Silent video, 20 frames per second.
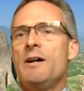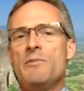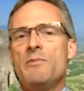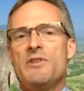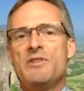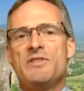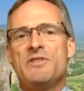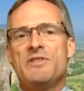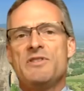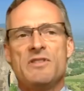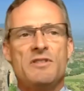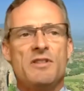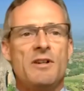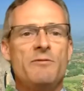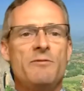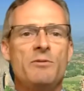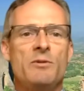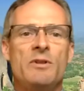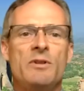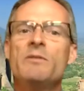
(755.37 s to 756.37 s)
This is a
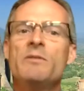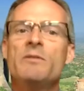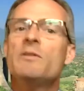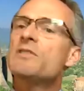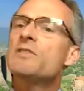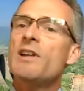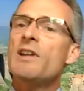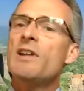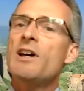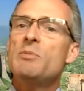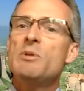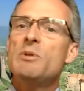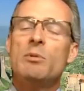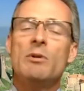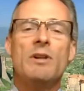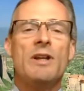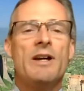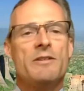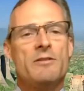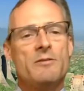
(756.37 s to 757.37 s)
tough one because a lot of people
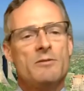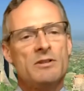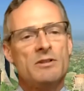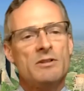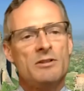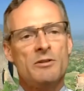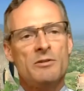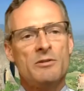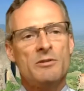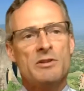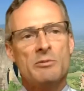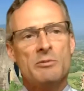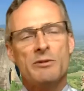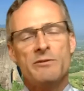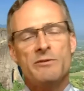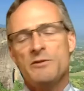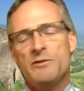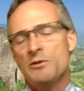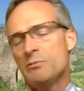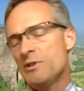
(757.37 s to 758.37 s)
like their cologne and the
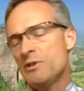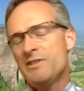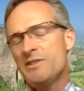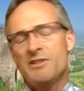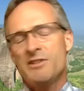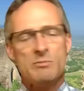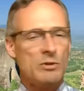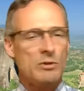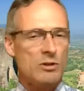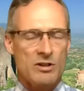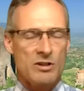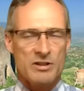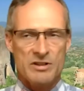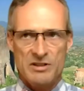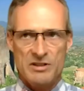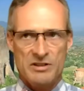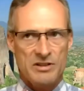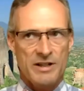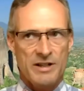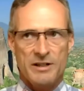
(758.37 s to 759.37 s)
perfume, but it doesn't belong in
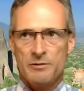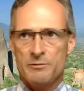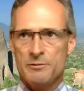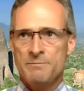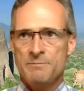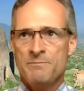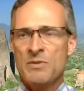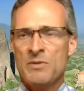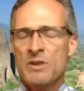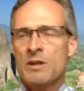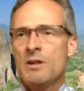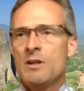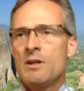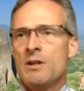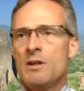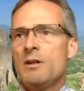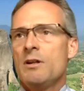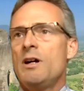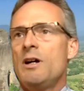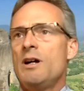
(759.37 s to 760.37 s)
the dining room.
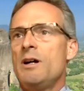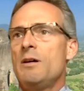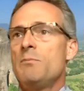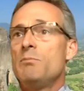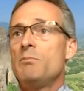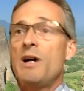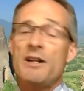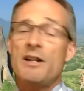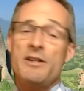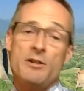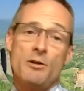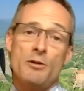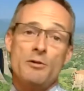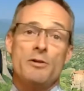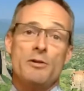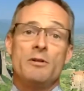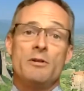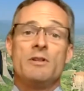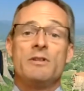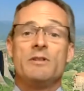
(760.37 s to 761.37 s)
Body
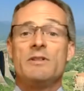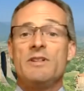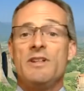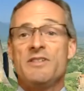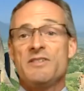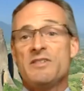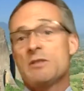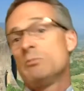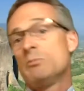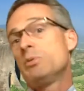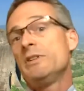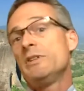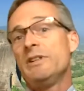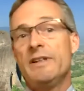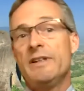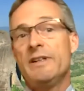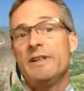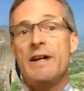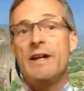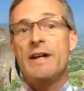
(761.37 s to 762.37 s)
odor is
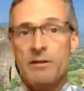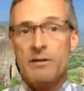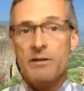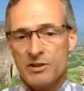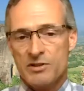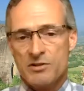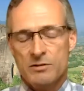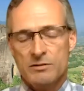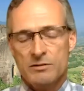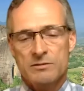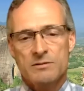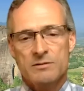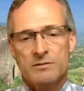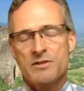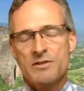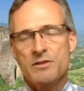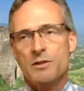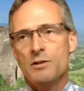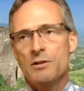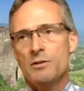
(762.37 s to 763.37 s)
completely out of the question.
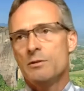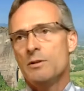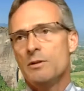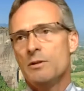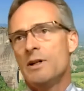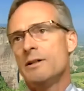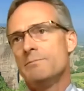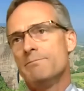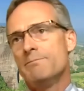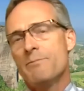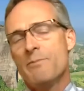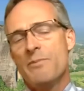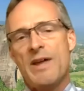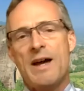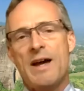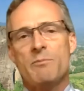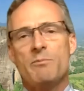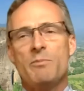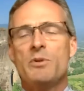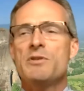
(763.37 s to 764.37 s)
So
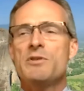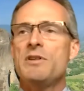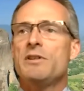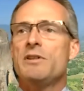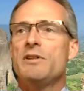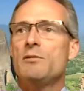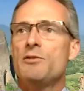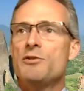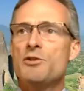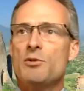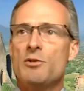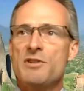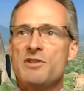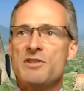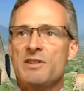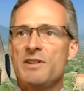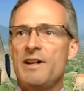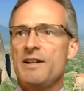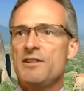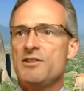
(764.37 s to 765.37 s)
that particular choice
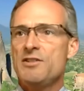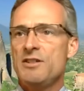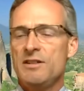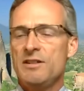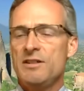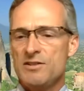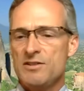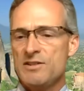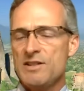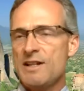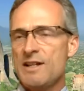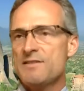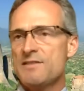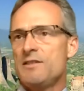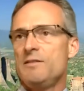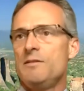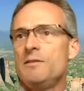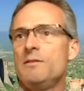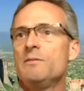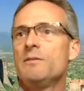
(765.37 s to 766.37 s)
in hygiene just has
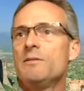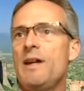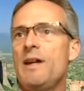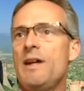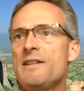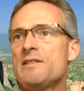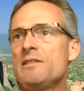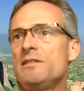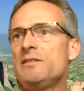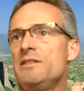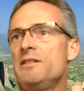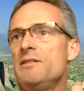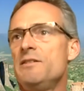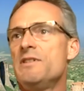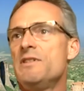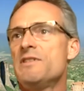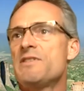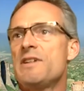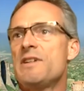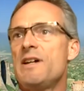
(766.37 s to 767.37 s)
to live
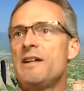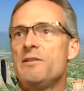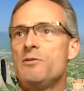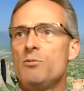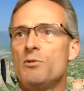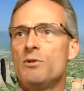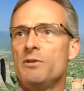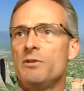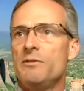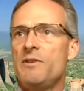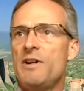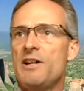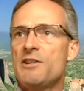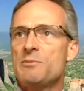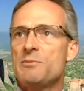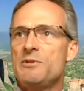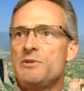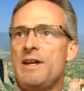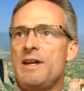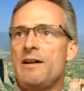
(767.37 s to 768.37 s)
inside the world of
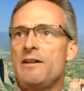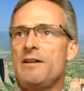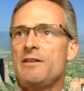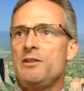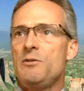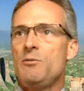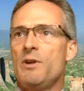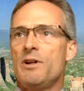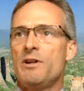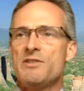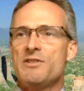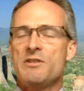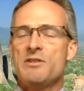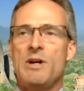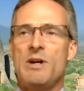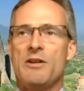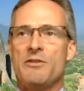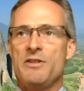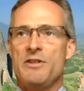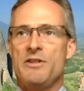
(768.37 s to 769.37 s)
hospitality, where it's
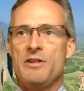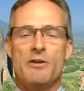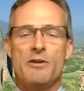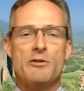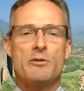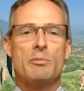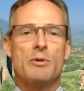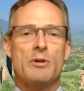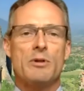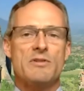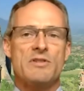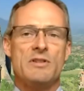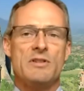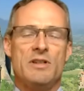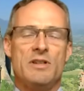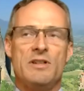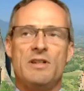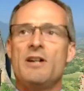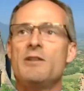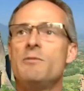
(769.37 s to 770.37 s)
about the other person
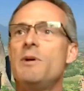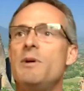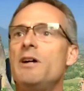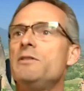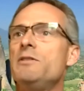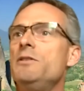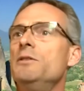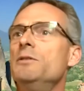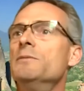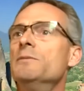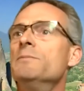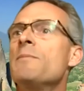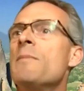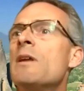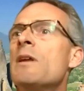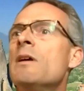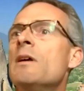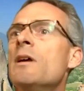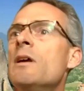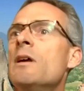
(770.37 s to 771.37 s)
and not about you.
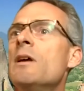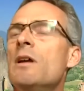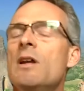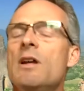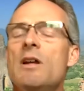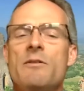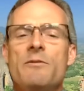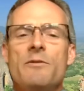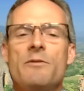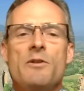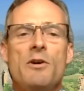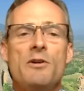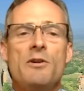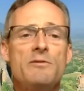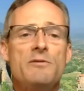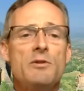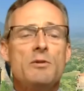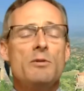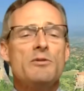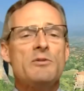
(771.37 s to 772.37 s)
For those
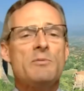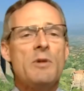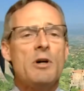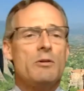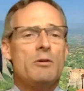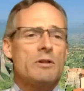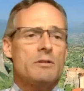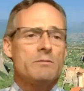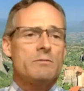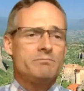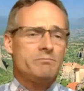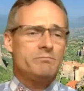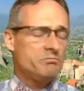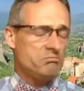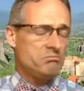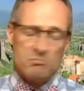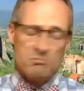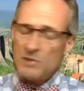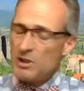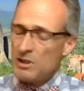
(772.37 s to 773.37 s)
of you who smoke,
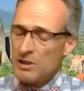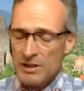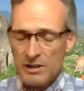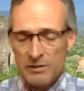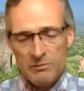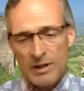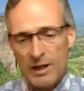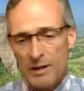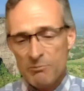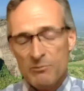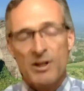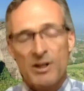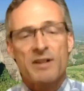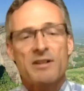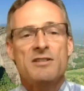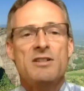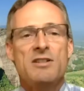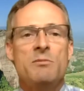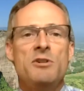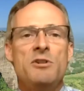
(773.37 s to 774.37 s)
I'm not
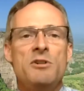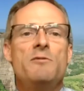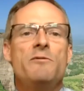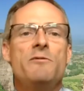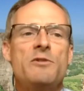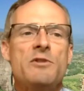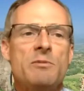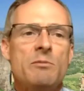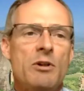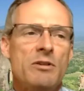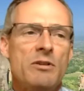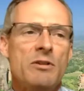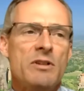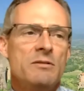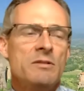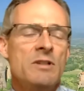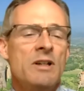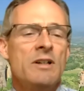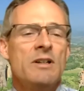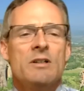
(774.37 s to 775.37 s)
condemning you for
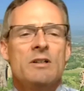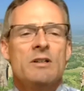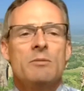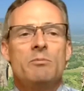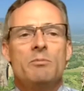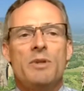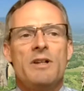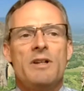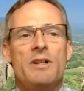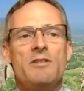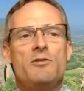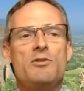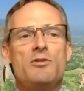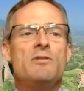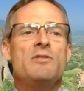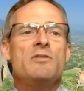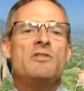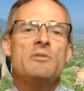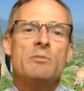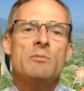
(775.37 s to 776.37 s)
smoking, but you
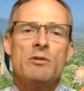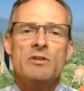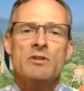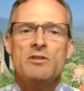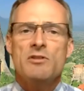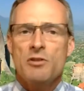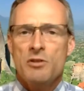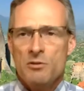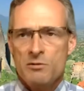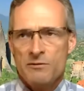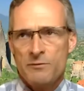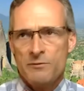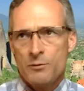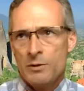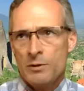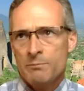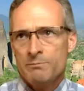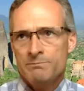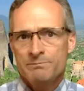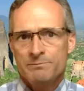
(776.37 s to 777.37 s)
shouldn't smoke in your
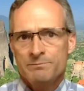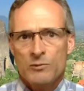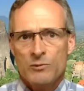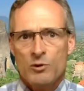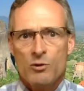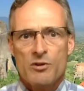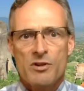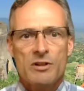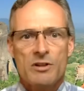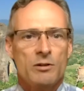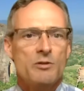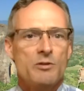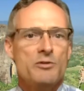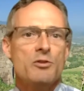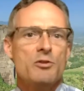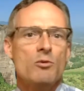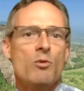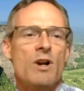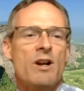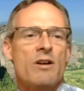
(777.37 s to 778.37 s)
uniform or the clothes
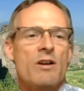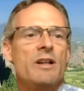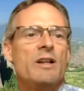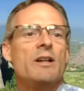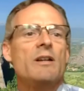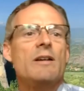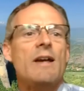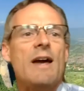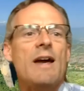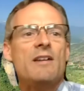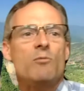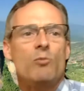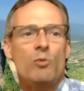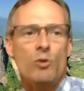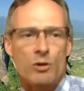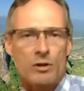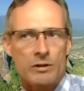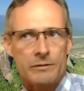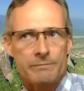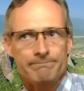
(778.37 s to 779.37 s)
you're wearing at
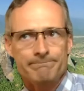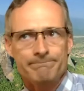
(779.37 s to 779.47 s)
work.